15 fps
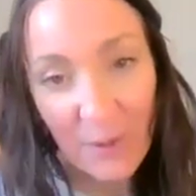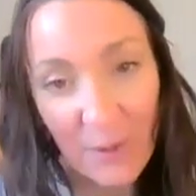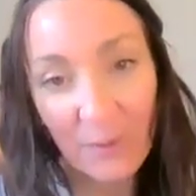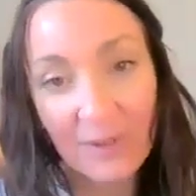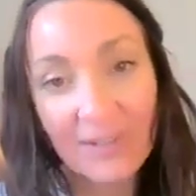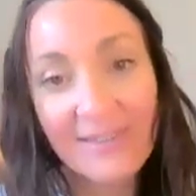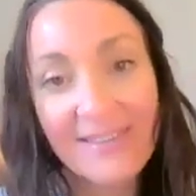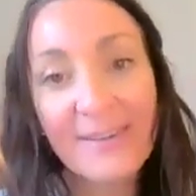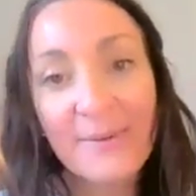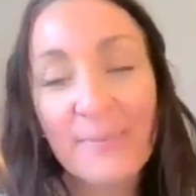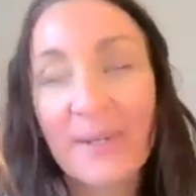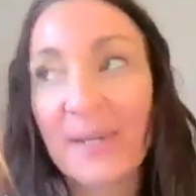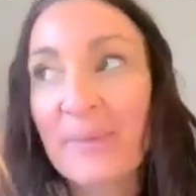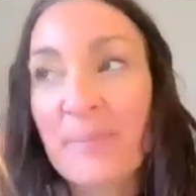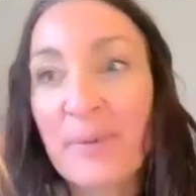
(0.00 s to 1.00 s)
or this
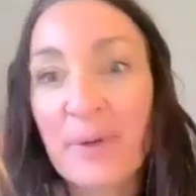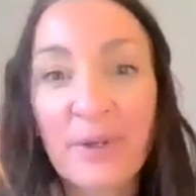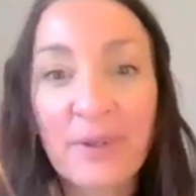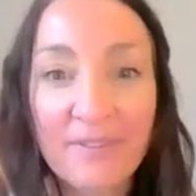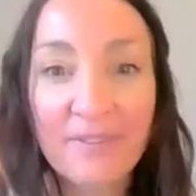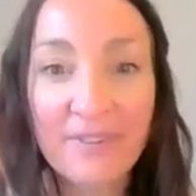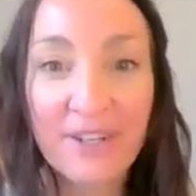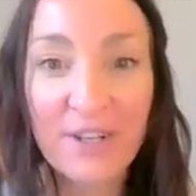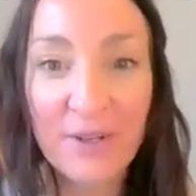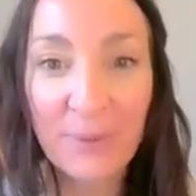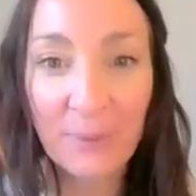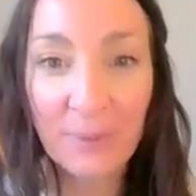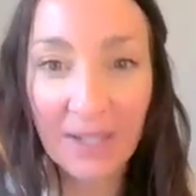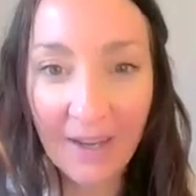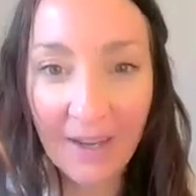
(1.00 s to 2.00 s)
could be a birth of a
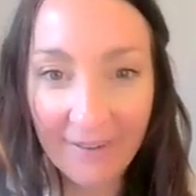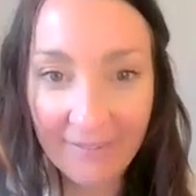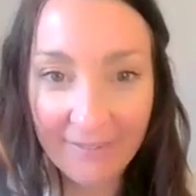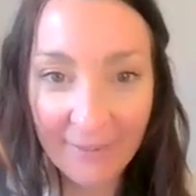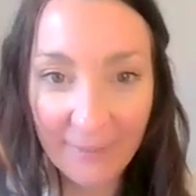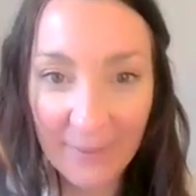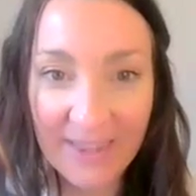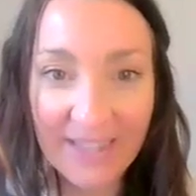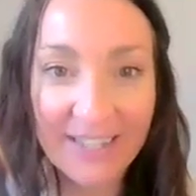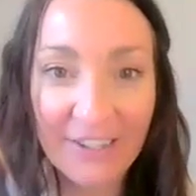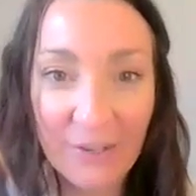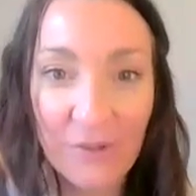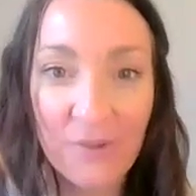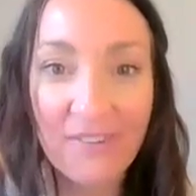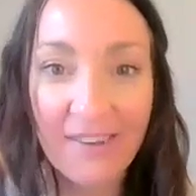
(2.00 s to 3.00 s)
new love
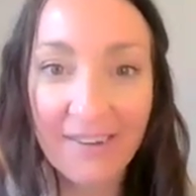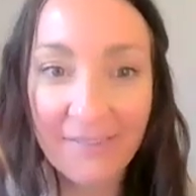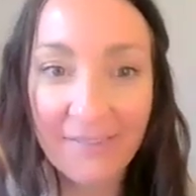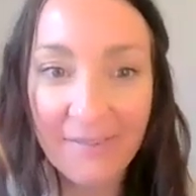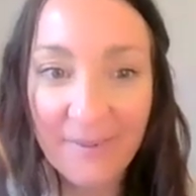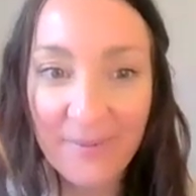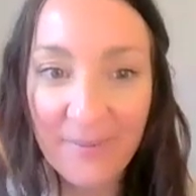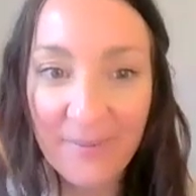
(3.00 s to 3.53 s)
within yourself.